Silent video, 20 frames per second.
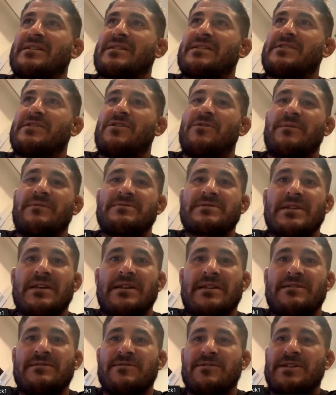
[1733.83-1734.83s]
he's
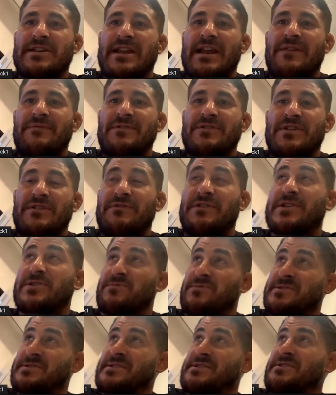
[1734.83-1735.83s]
looking at and this
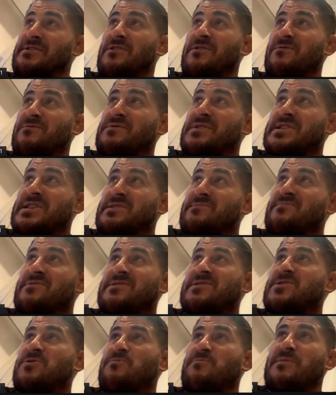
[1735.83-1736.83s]
was this has
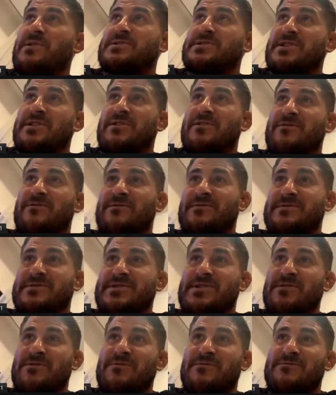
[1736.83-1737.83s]
been 2 months ago, and
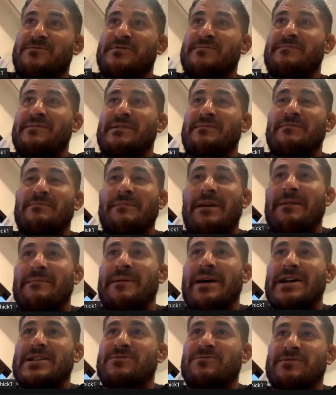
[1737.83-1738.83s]
so the MMA
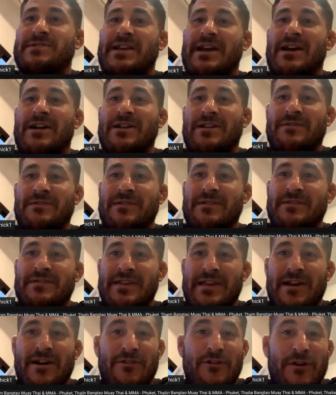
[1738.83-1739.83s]
match were down, and
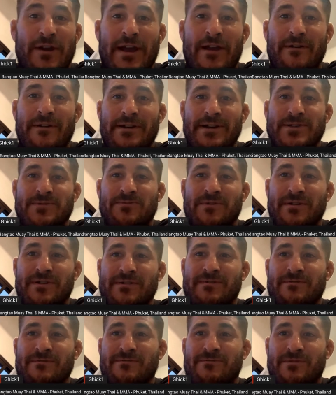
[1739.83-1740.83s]
the other areas were
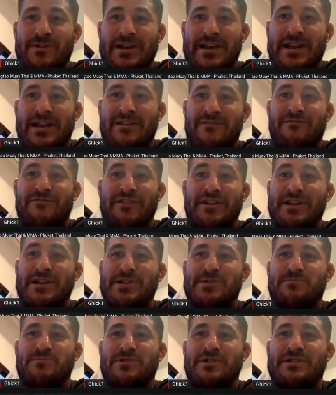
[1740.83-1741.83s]
getting
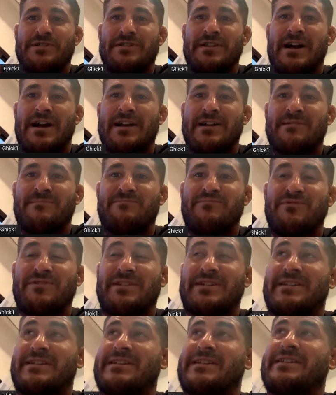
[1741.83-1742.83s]
finished but not
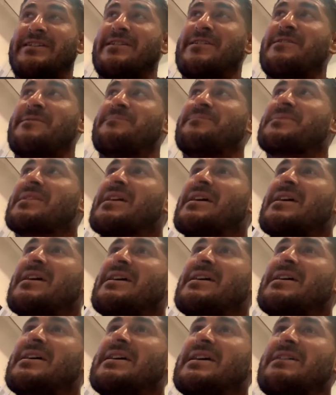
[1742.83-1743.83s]
complete. And
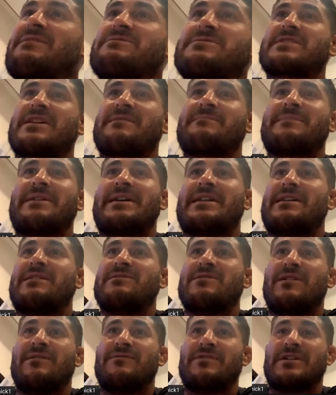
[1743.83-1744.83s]
he like, man, I
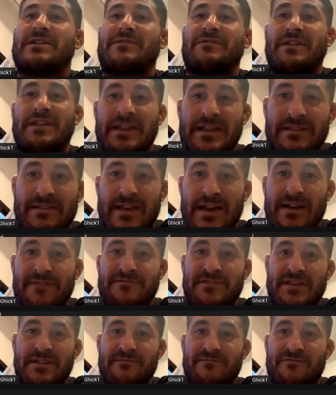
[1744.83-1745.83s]
love it. And then he
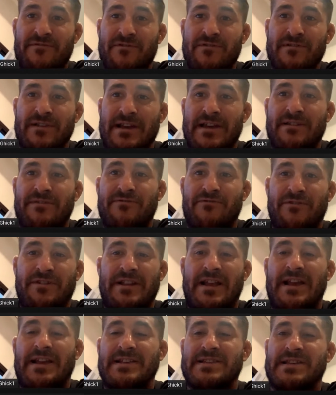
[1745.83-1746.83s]
left it for 3
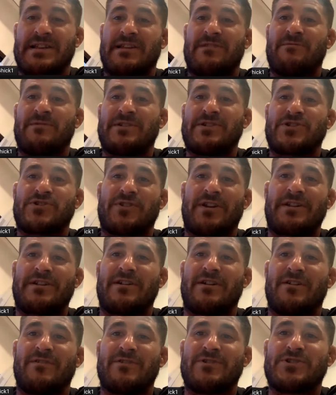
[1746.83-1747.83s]
days, and he went and trained
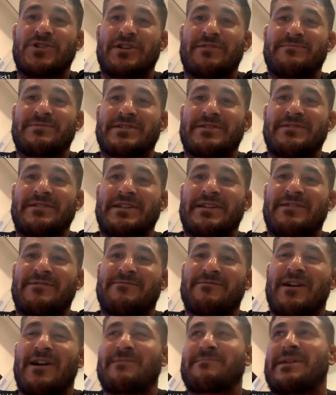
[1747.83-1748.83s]
at other gyms, and then he
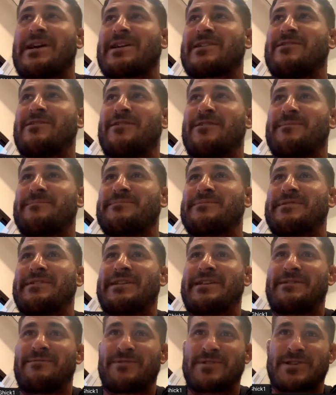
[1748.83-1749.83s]
rocked back up,
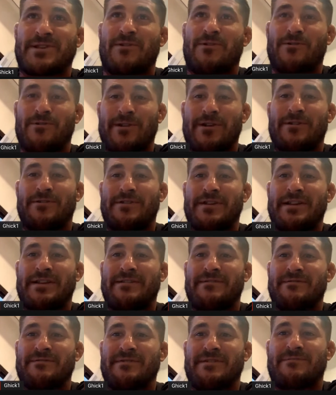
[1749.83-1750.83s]
and he was earlier
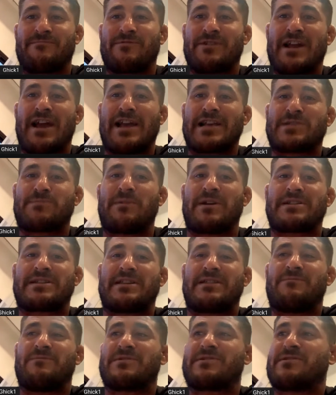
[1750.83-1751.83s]
than what I
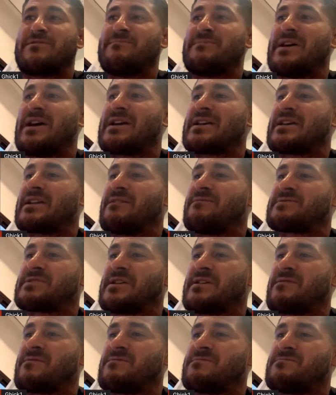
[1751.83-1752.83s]
expected he would come back. And I was
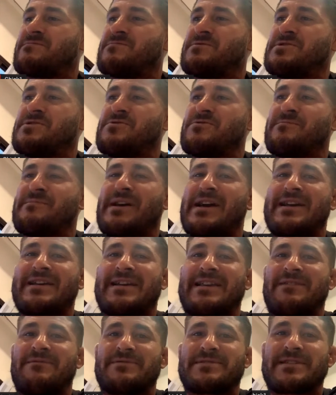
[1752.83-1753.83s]
like, what are you doing back?
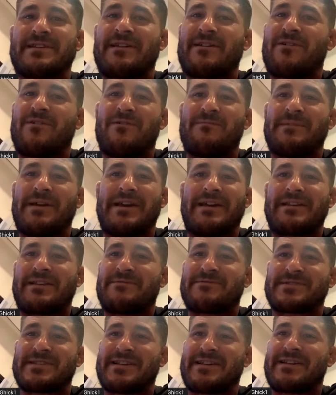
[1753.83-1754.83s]
And he was like, oh man, he
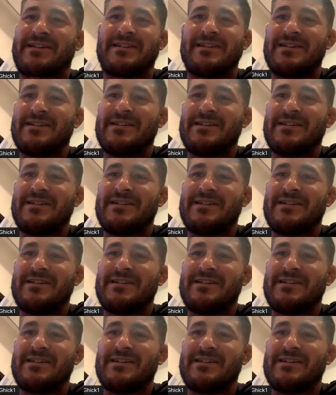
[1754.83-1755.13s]
was like,